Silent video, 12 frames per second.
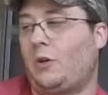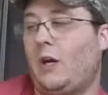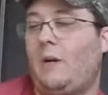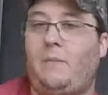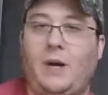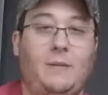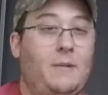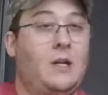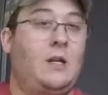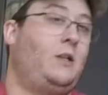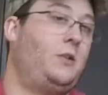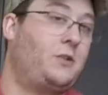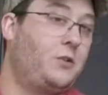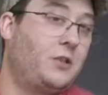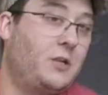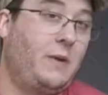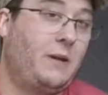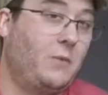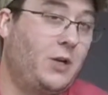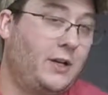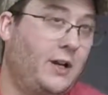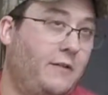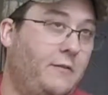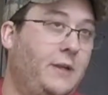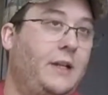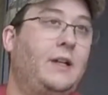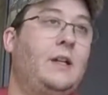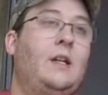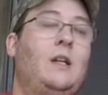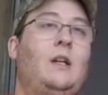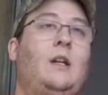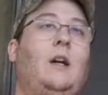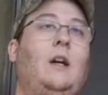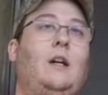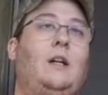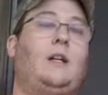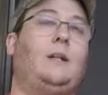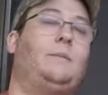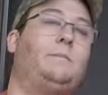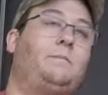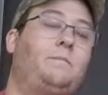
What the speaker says: a cob pipe, you're still going to make money off it.